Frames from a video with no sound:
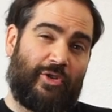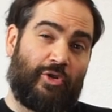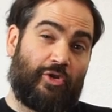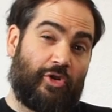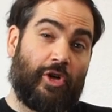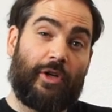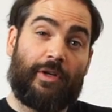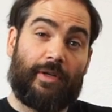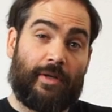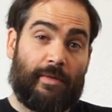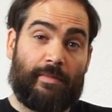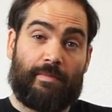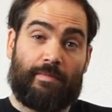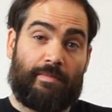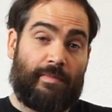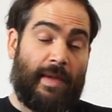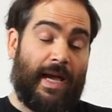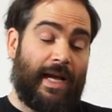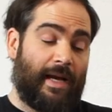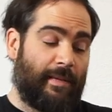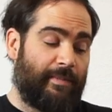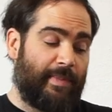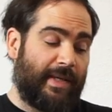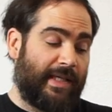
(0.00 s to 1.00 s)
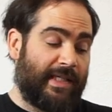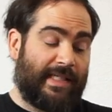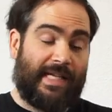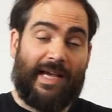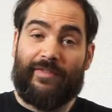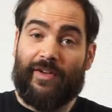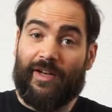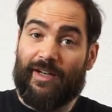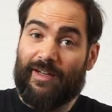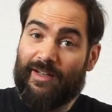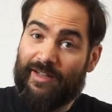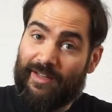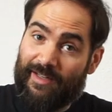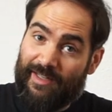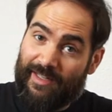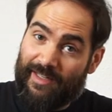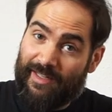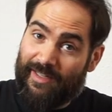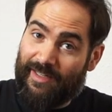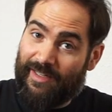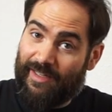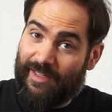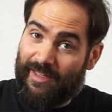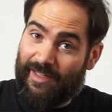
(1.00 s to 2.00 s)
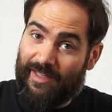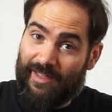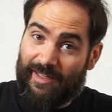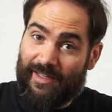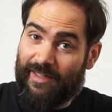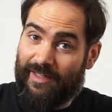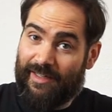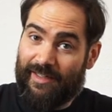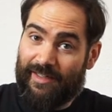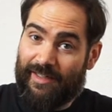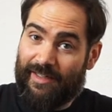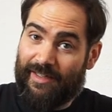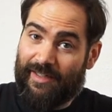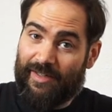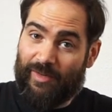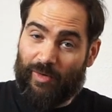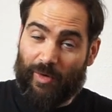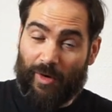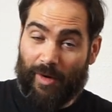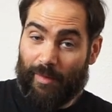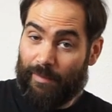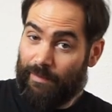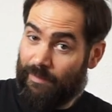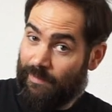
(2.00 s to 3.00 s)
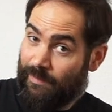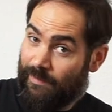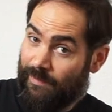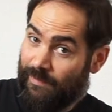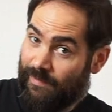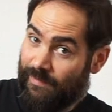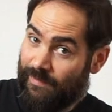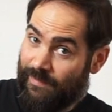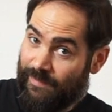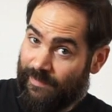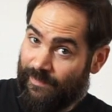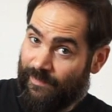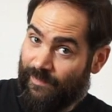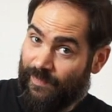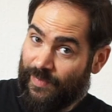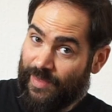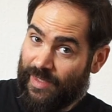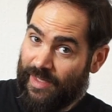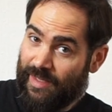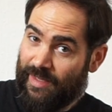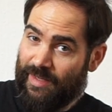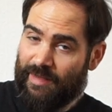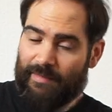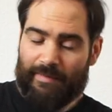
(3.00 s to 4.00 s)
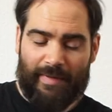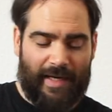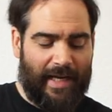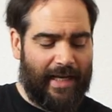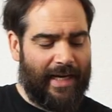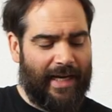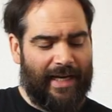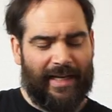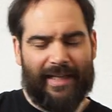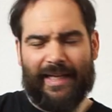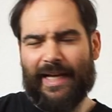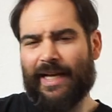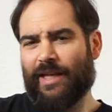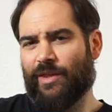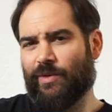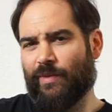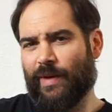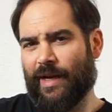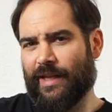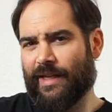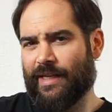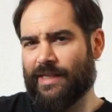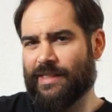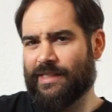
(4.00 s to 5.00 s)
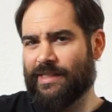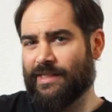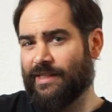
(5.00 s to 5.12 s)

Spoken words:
Could make a B7, or, but I kind of like the way the